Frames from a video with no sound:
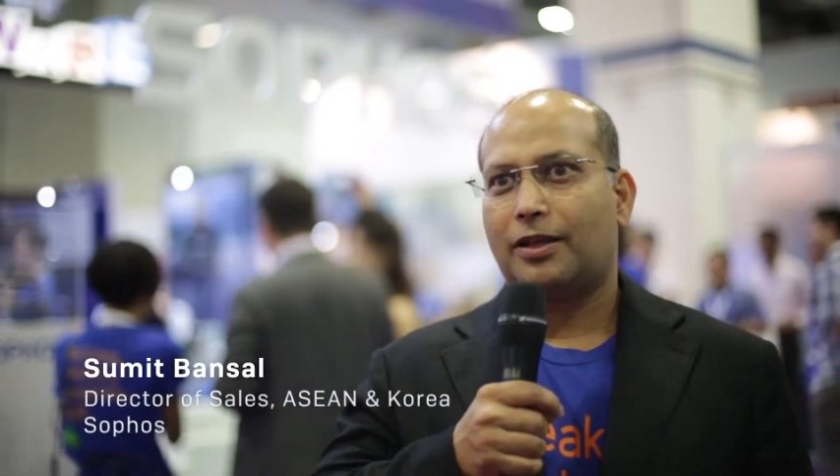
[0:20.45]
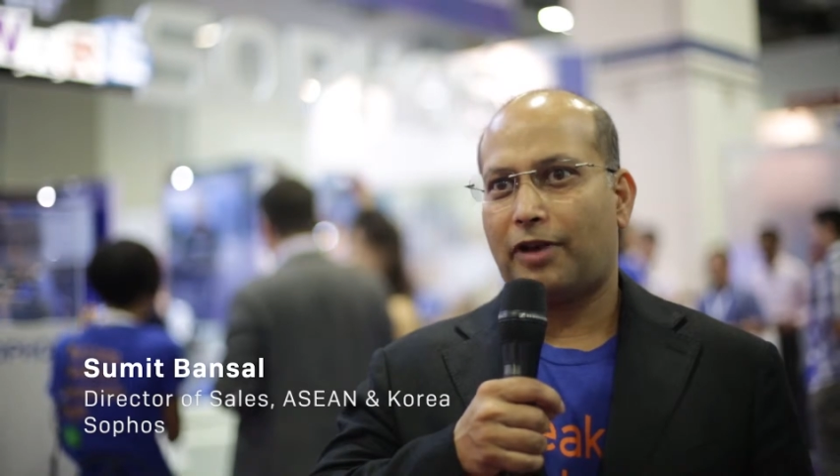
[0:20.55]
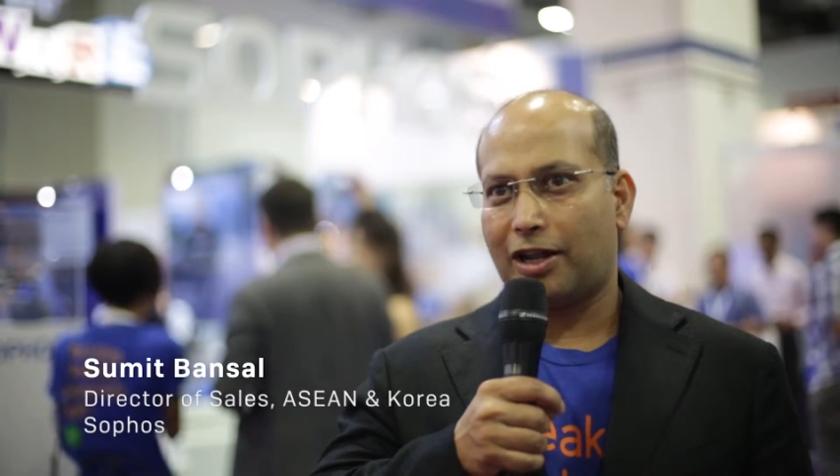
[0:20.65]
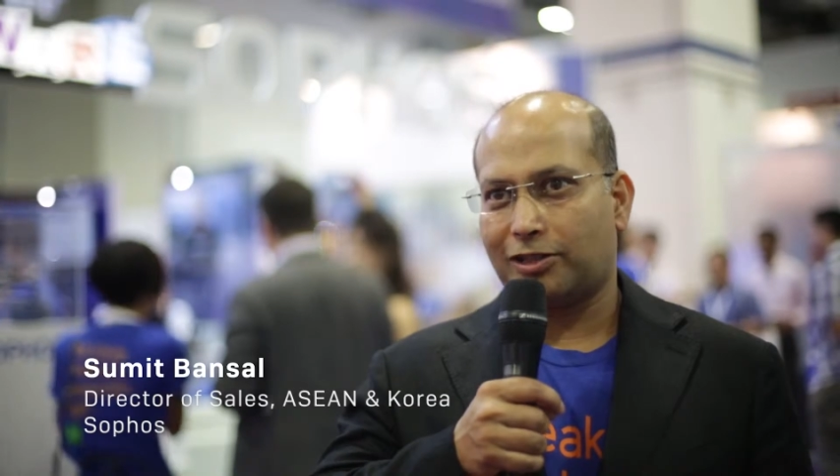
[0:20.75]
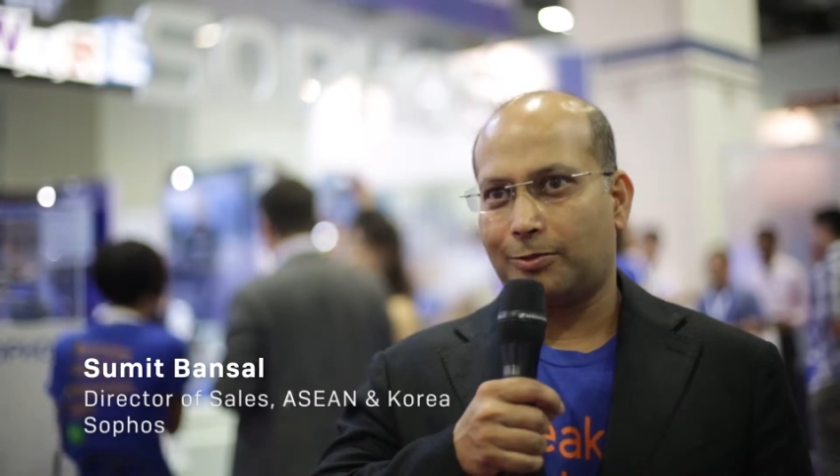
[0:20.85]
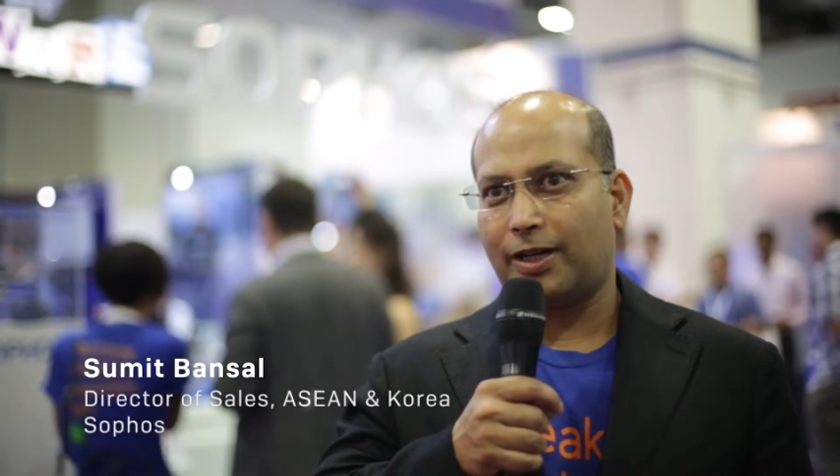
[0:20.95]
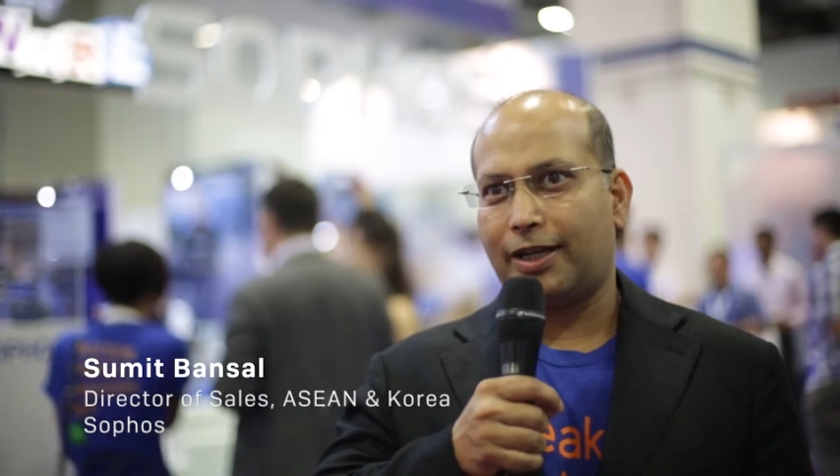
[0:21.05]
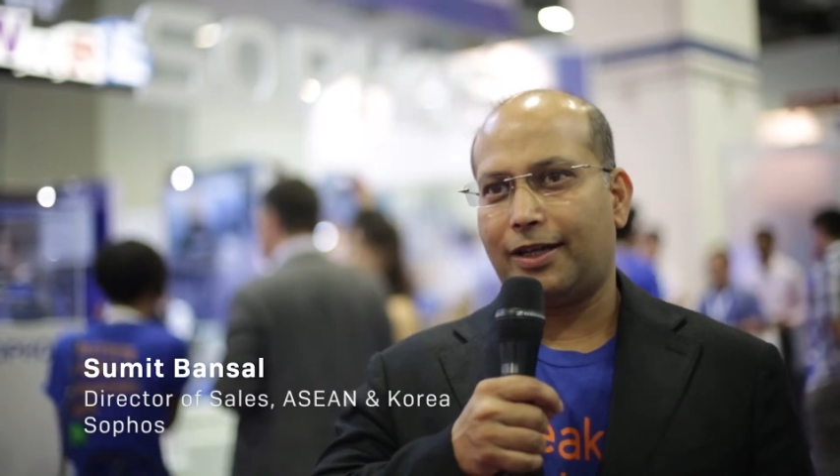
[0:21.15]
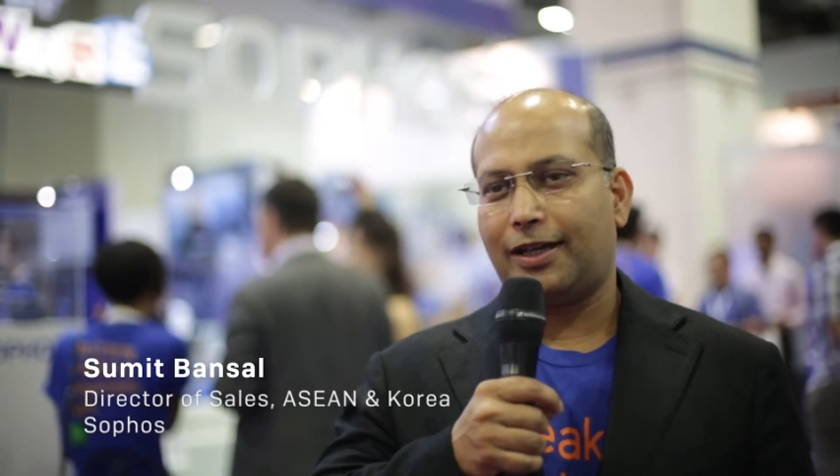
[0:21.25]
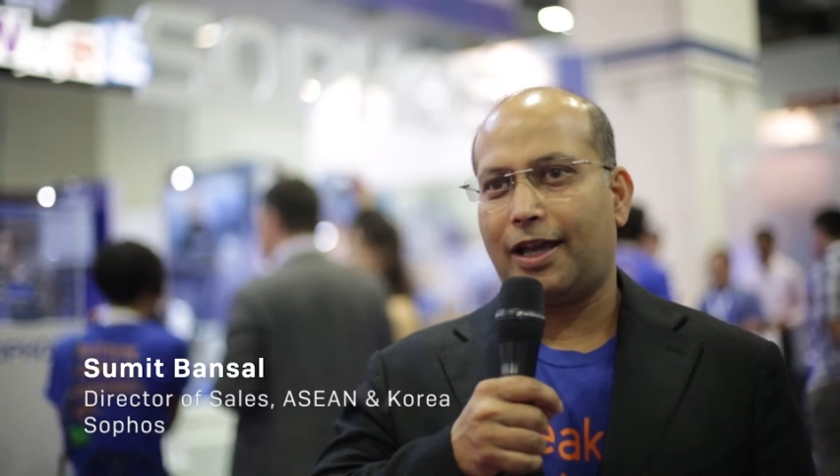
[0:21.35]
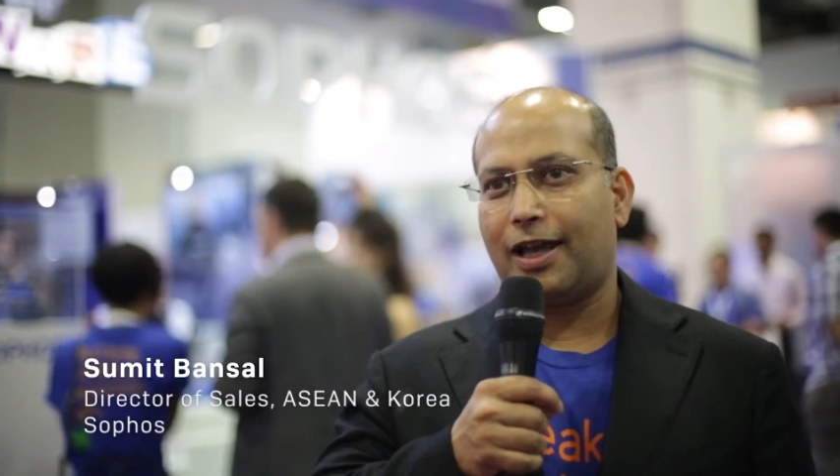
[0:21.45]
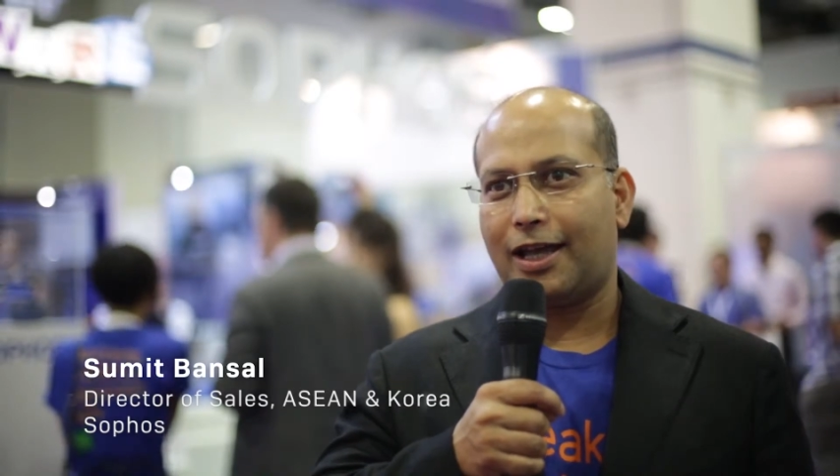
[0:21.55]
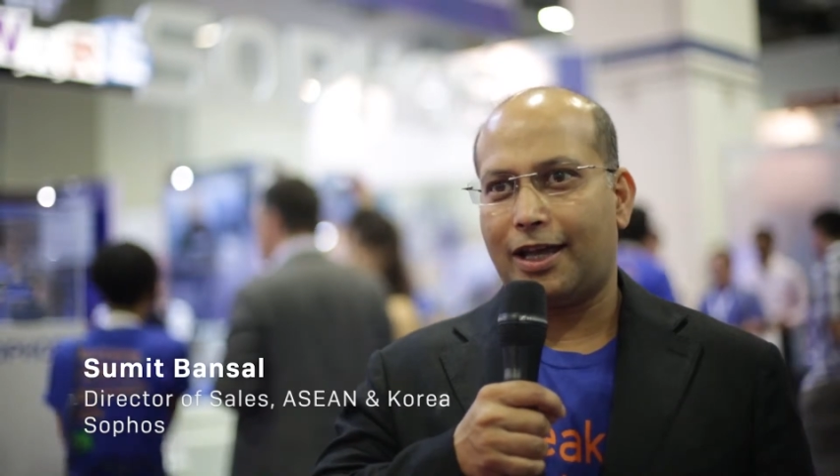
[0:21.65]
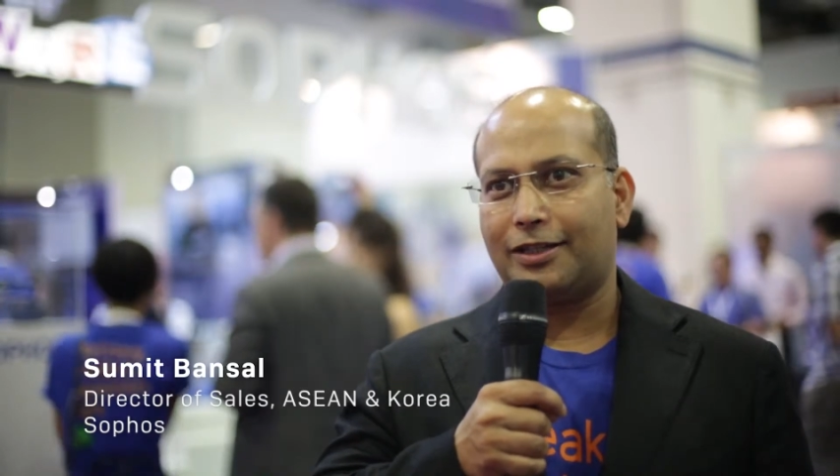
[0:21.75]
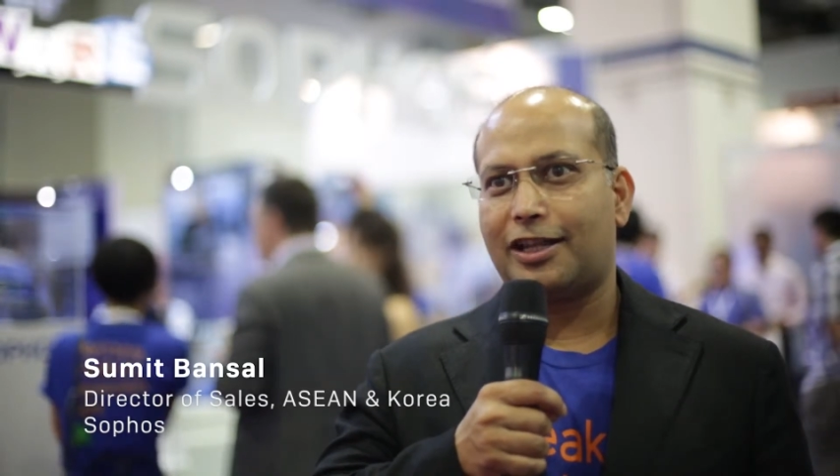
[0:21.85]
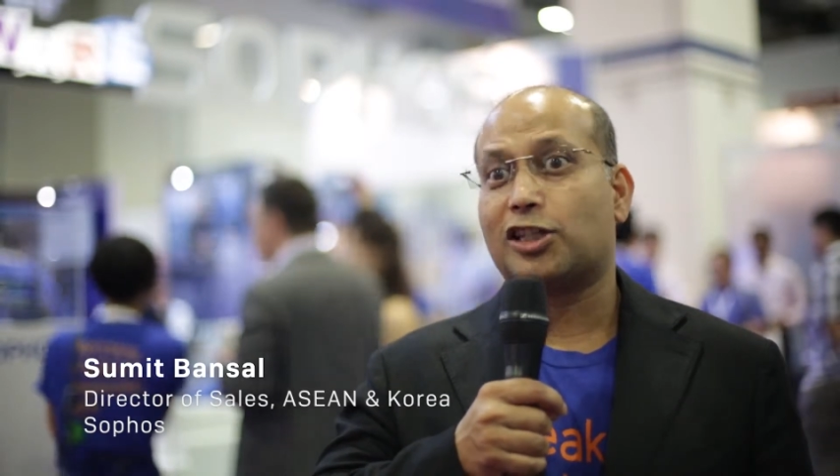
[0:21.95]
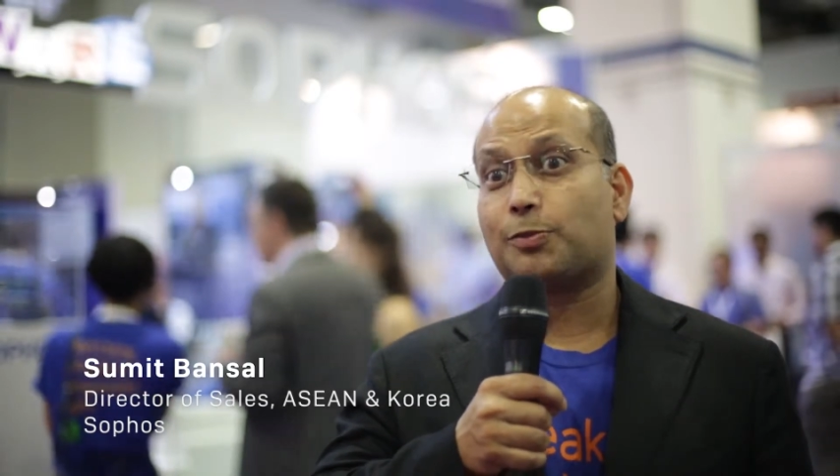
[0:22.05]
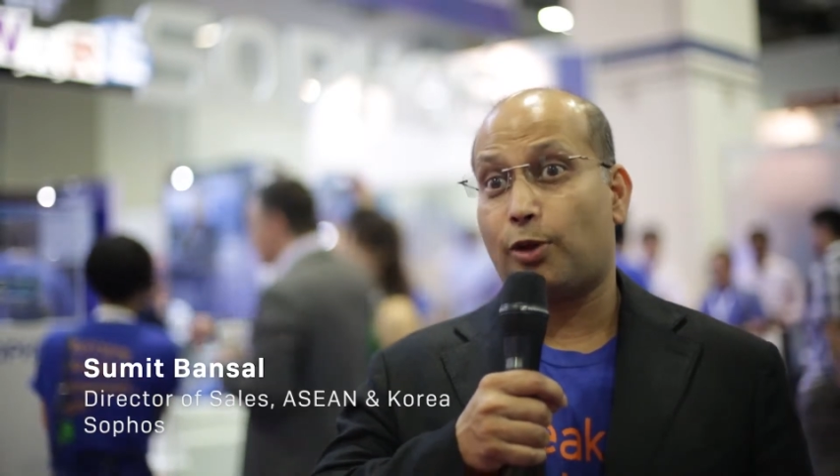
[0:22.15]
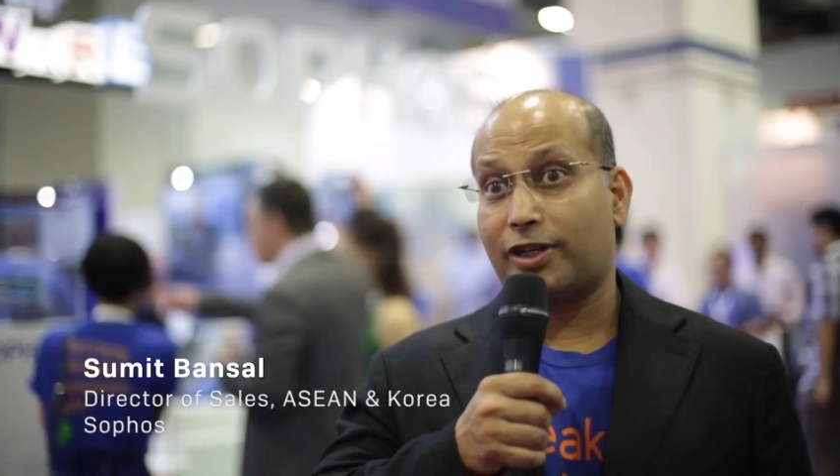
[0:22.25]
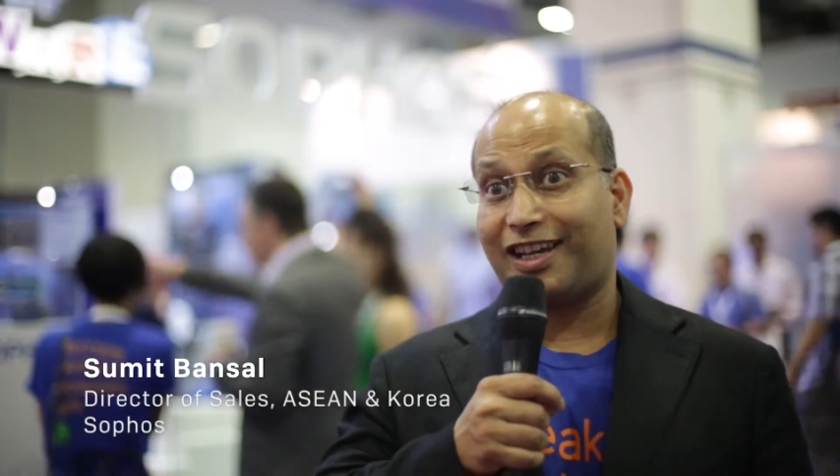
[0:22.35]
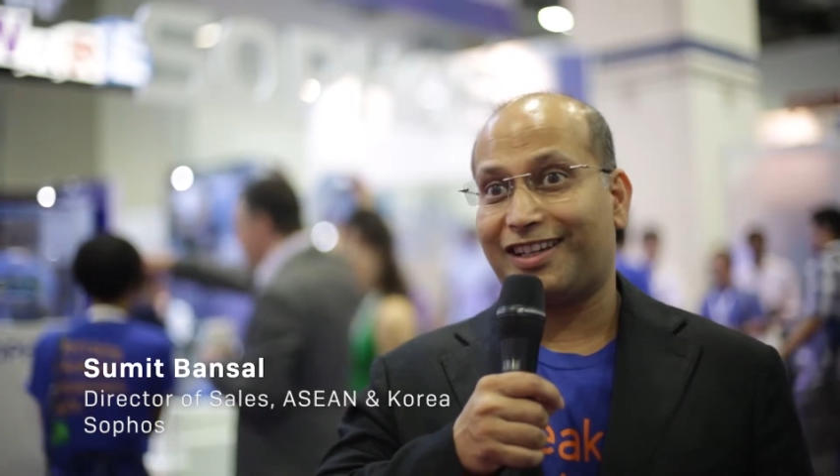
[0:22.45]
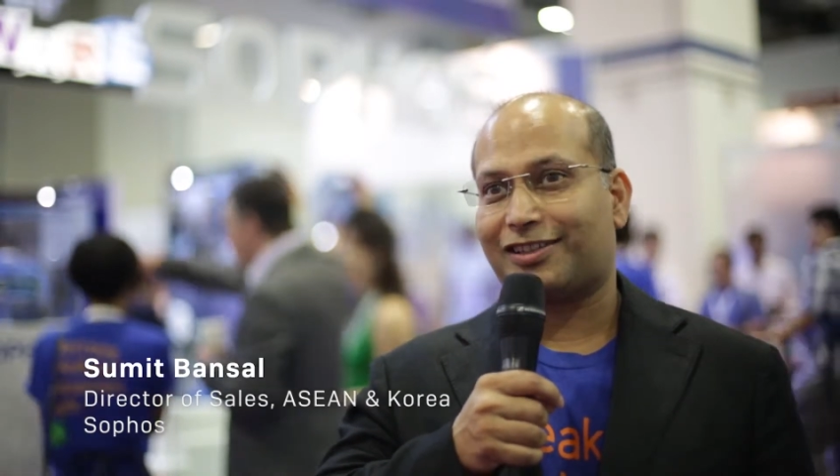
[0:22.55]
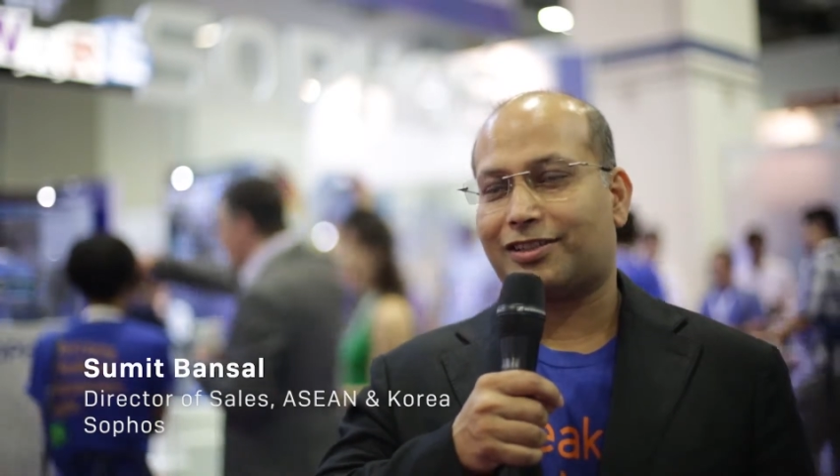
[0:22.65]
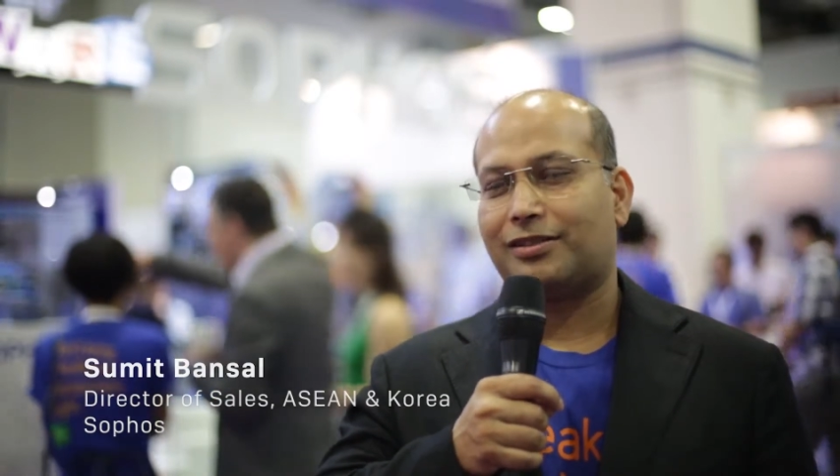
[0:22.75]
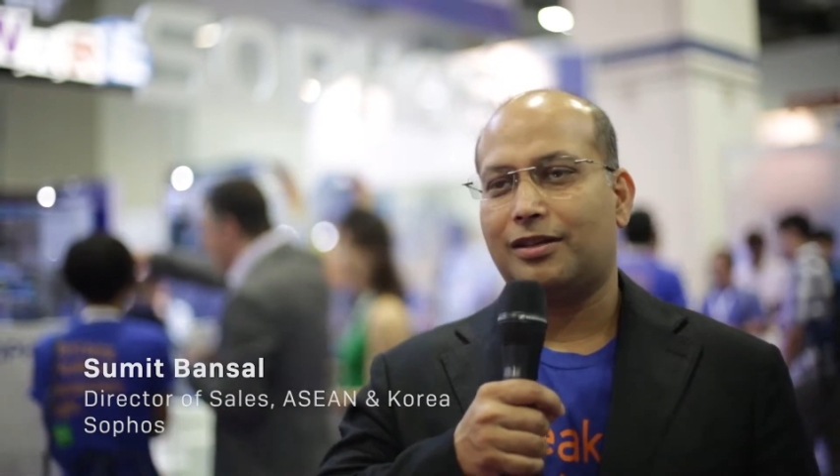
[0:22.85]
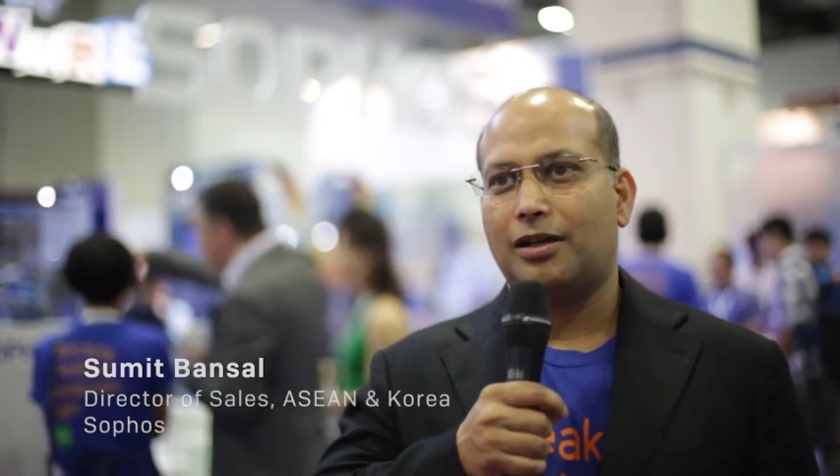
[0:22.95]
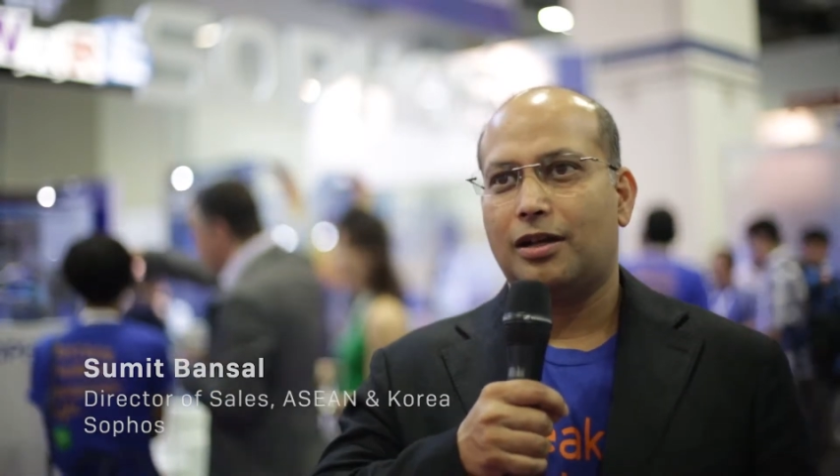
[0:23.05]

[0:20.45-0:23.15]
ransomware, and exploit kits.